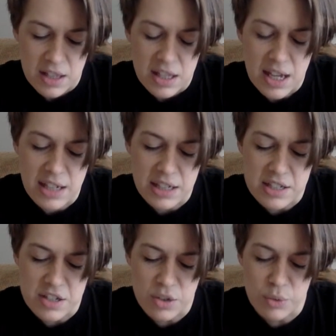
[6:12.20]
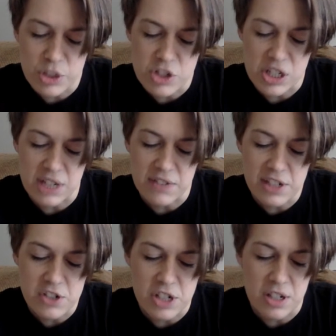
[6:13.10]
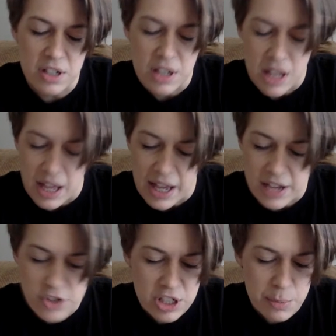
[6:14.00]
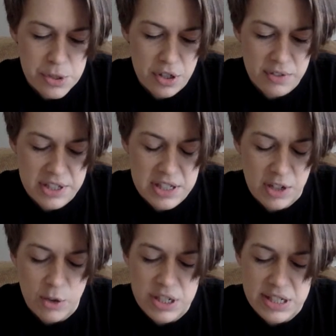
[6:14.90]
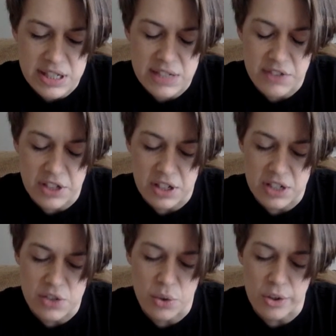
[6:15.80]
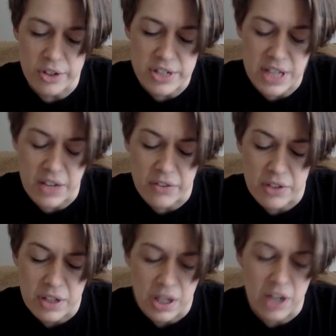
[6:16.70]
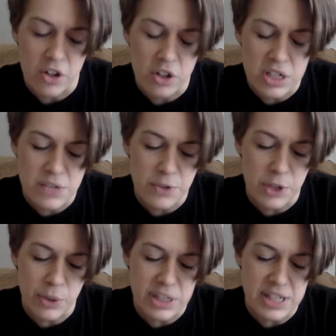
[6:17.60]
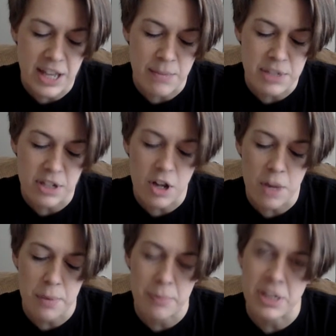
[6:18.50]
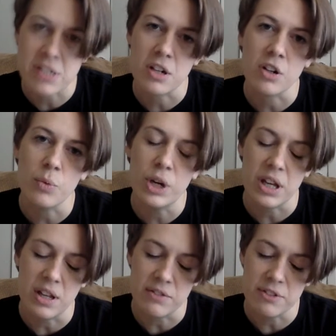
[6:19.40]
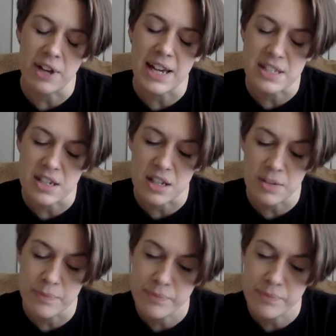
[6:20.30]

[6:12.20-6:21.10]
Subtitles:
The idea soon reached a conviction, as she observed his increasing civilities toward herself, and heard his frequent attempt at a compliment on her wit and vivacity.